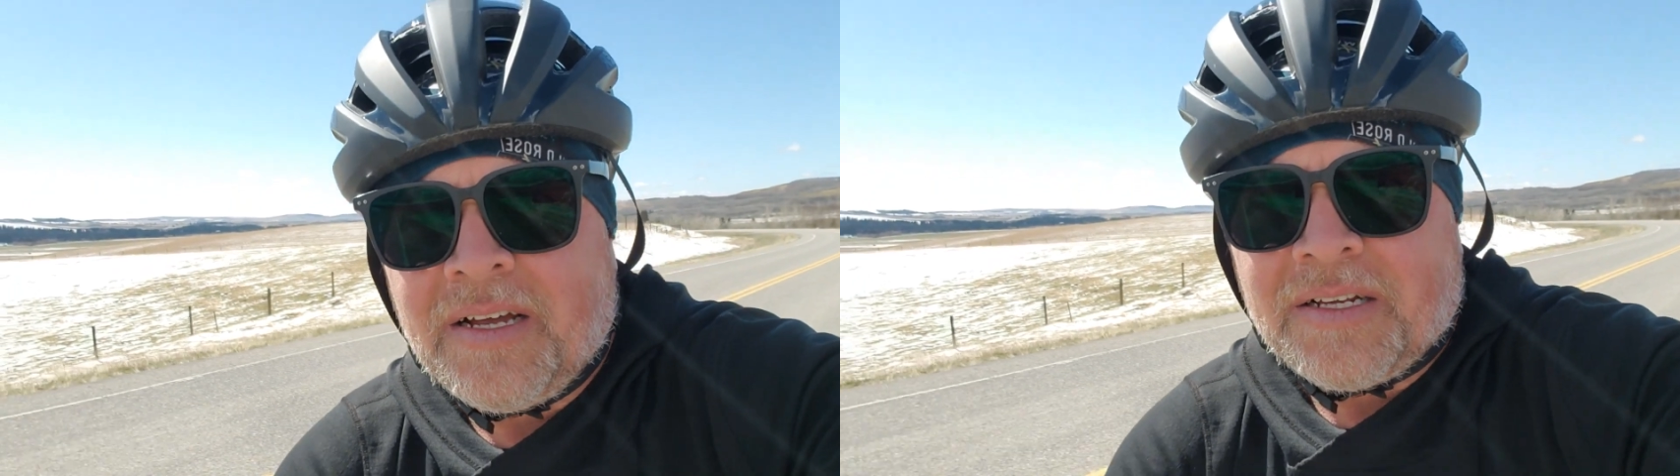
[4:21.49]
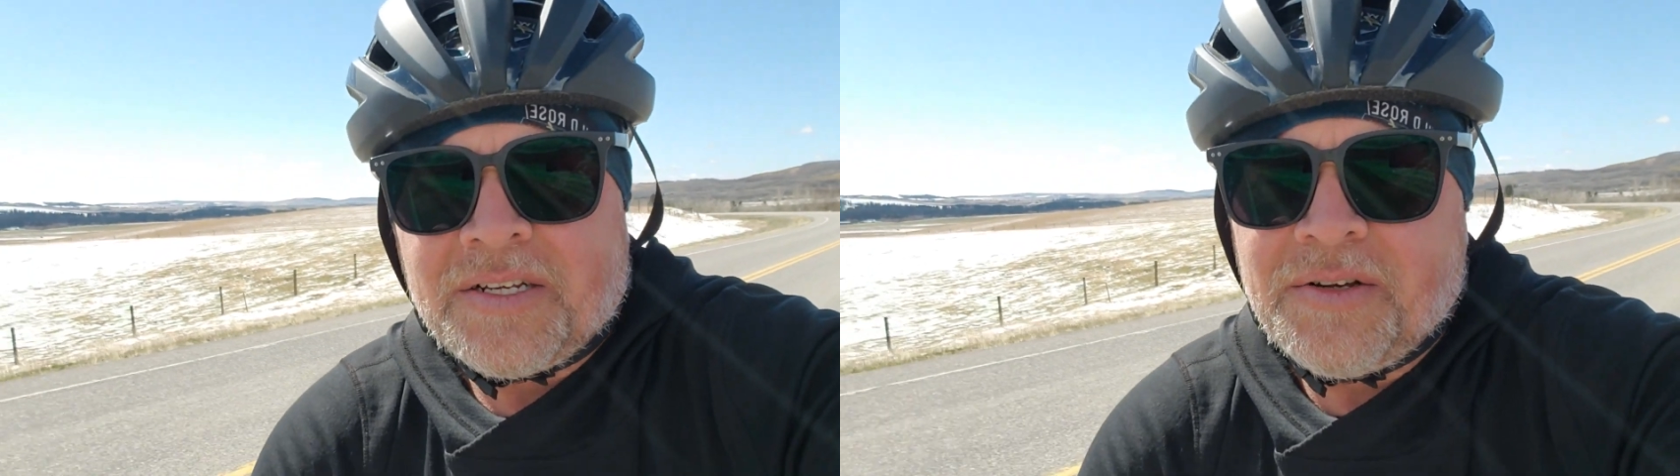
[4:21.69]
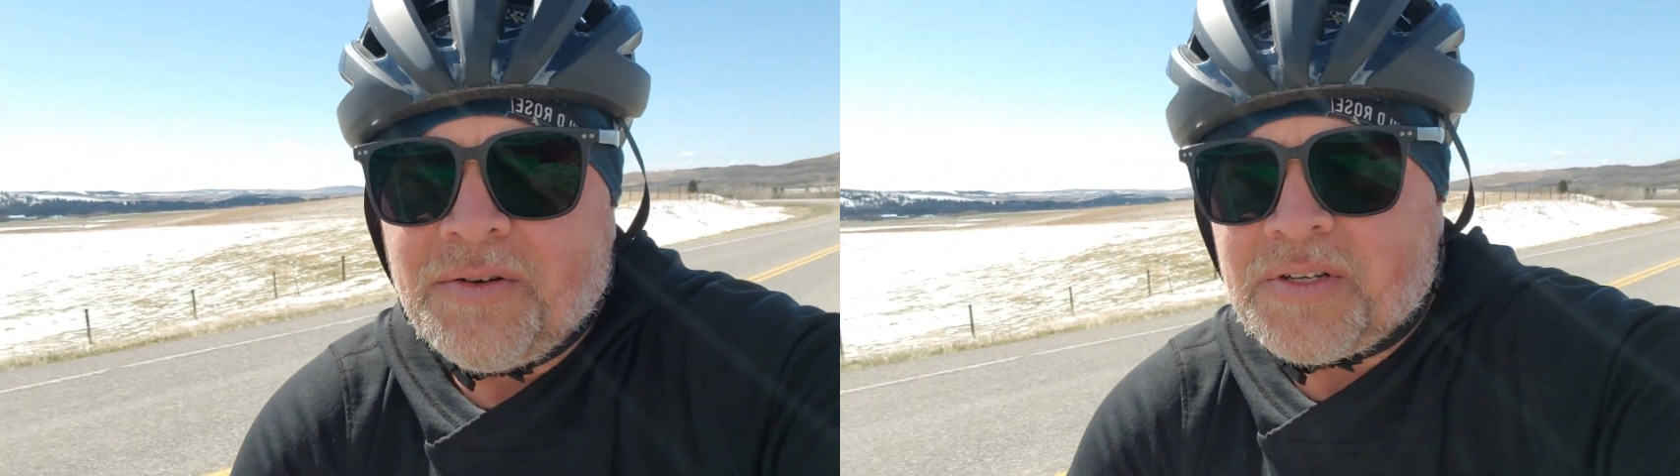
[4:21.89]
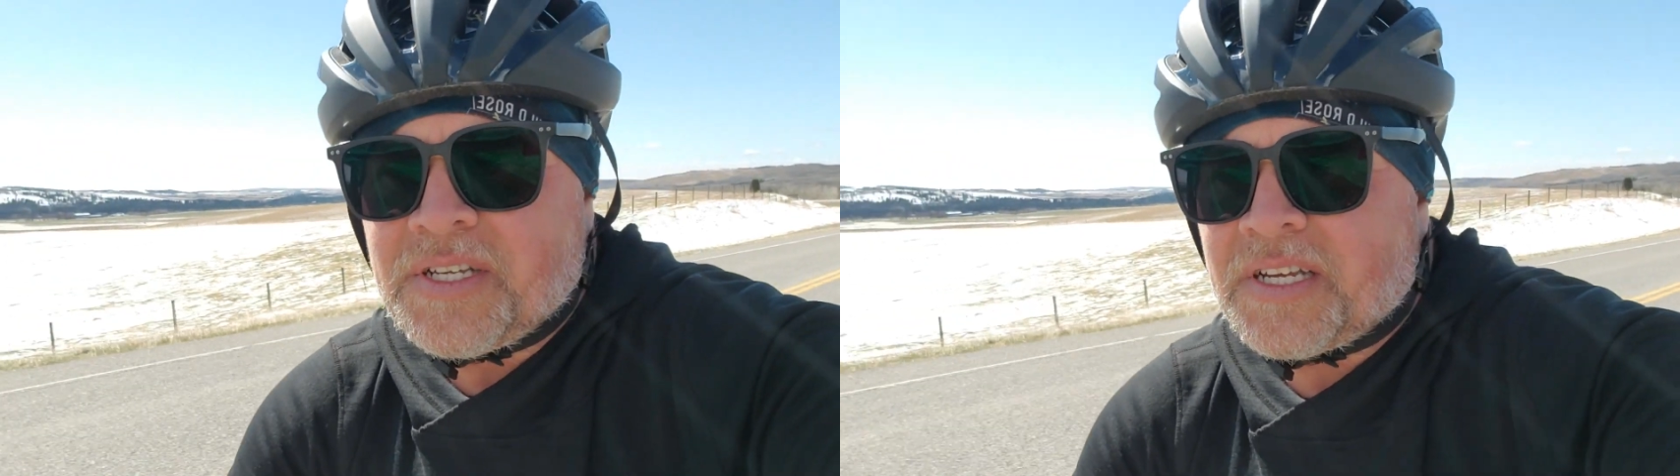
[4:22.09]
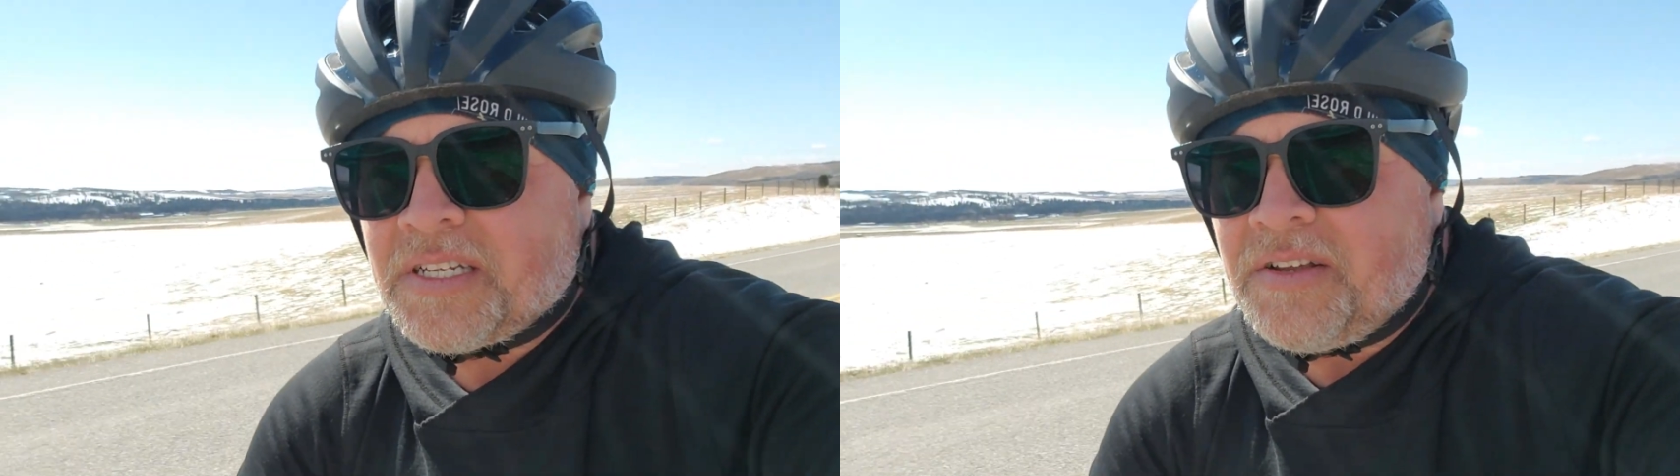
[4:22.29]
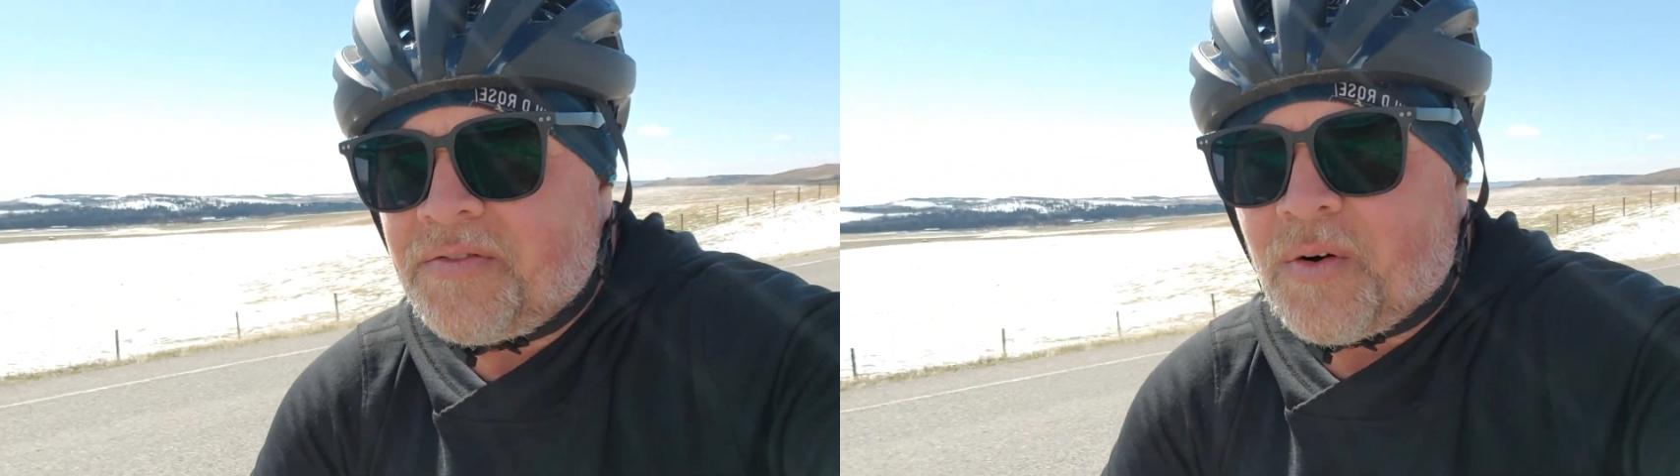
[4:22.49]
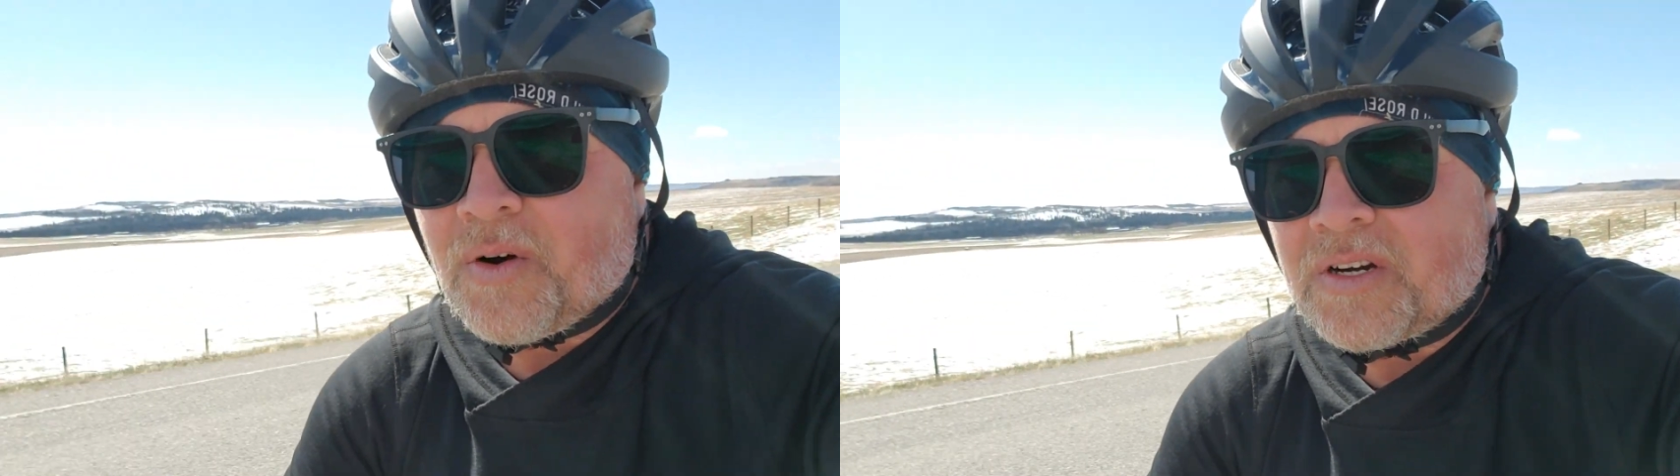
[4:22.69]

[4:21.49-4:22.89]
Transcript: 264